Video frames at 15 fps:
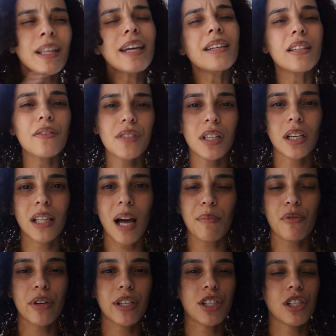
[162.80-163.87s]
gifted
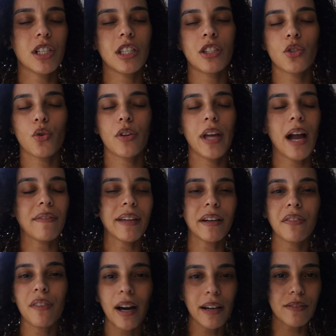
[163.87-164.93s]
collaborations, or they have like
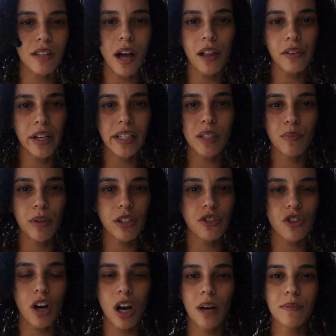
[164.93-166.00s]
$5 express
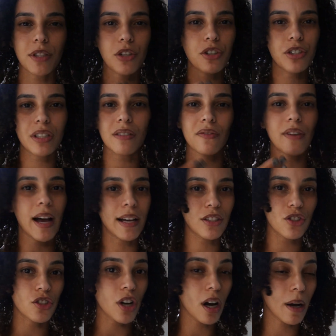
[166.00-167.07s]
jobs that are just
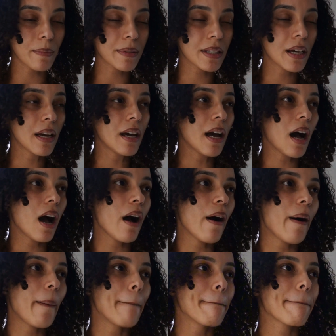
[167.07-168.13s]
fast jobs.
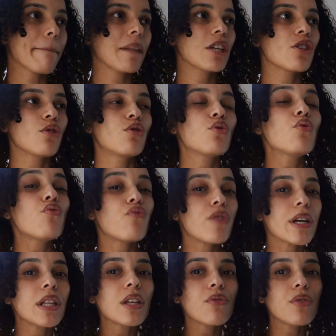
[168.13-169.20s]
So do
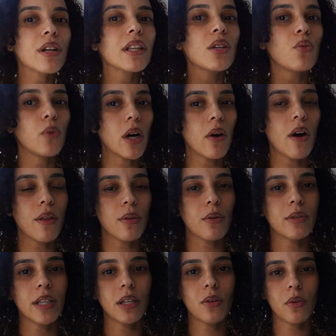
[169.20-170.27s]
really, really well on
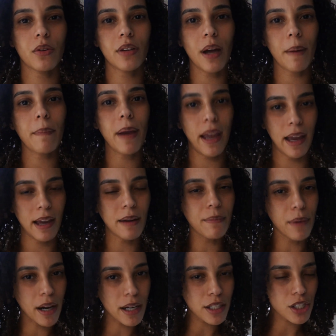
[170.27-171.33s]
those. I know they're not paying
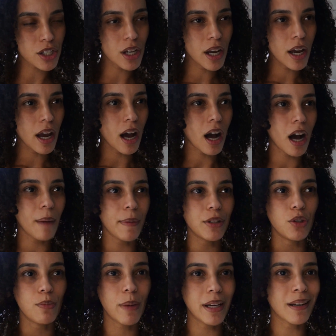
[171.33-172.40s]
much, and
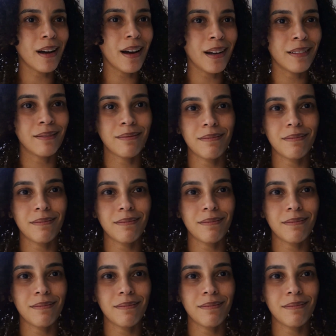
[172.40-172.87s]
you may not